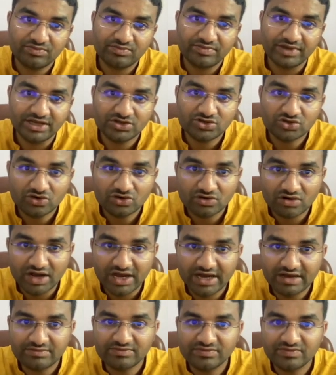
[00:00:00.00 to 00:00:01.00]

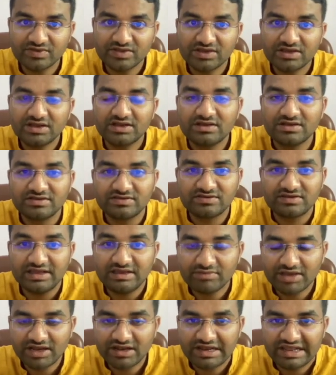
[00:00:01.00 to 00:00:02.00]
pictogram,
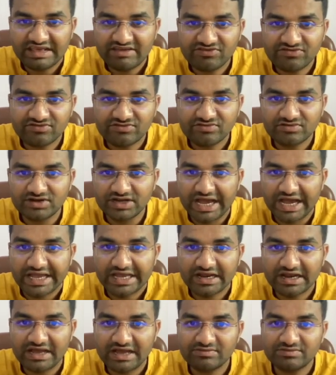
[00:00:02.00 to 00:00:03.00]
stem and leaf
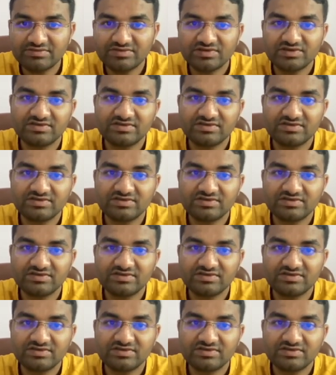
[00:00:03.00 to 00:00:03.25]
diagram,